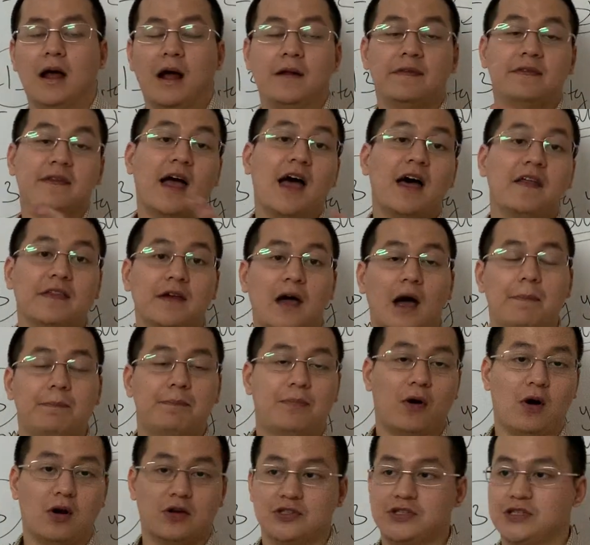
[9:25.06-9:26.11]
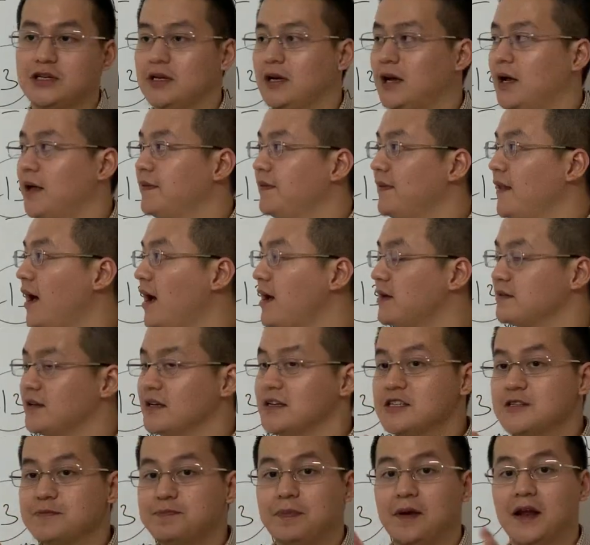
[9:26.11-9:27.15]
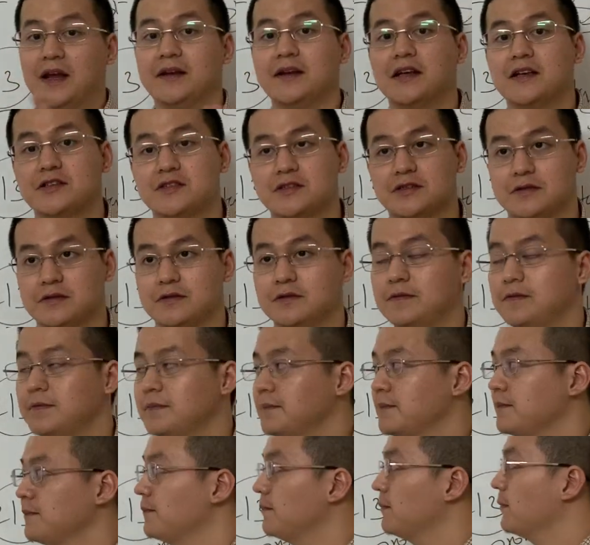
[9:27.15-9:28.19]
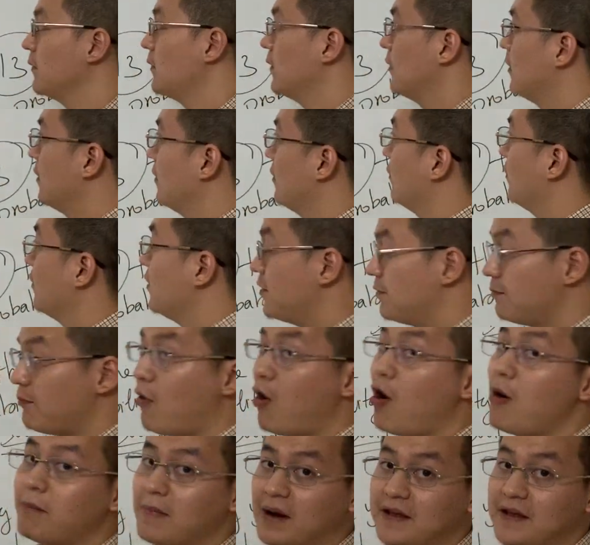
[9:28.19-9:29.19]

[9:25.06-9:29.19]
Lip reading: another approach, another explanation with more